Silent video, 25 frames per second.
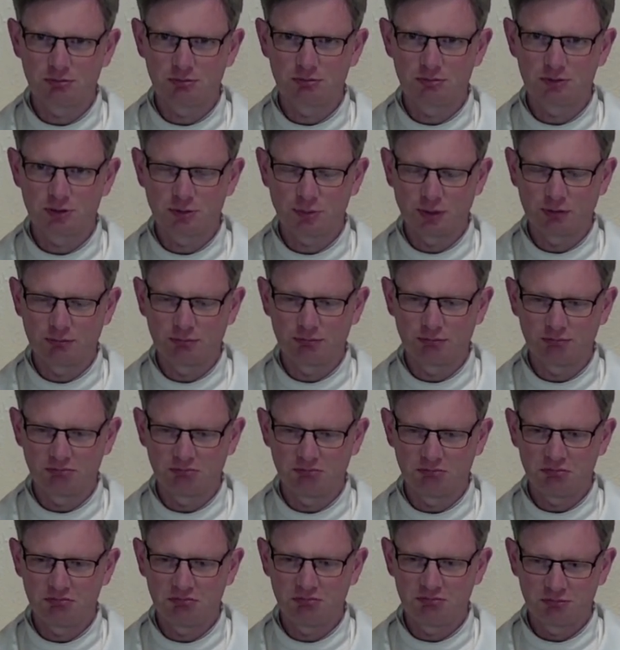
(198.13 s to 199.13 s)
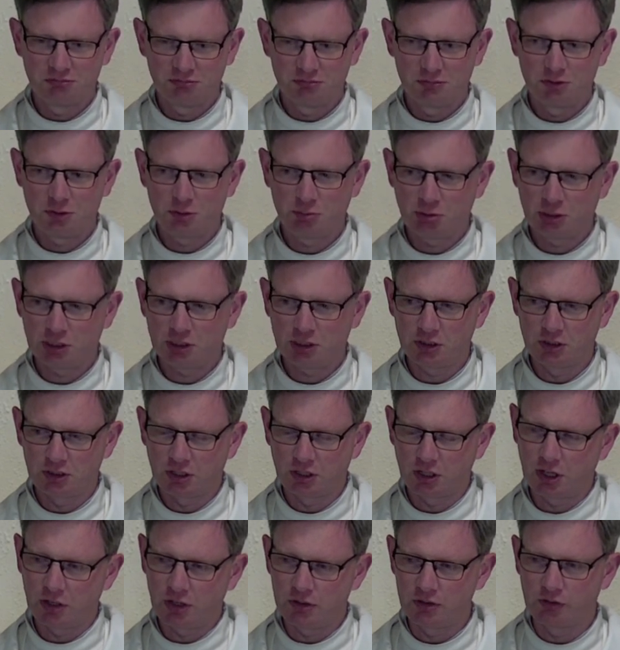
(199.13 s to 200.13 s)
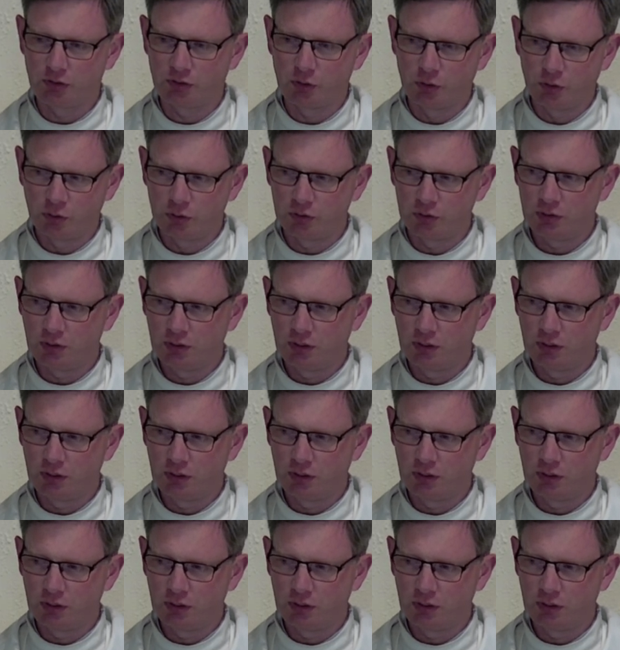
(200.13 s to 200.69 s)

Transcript: I mean, you're pretty good on your own,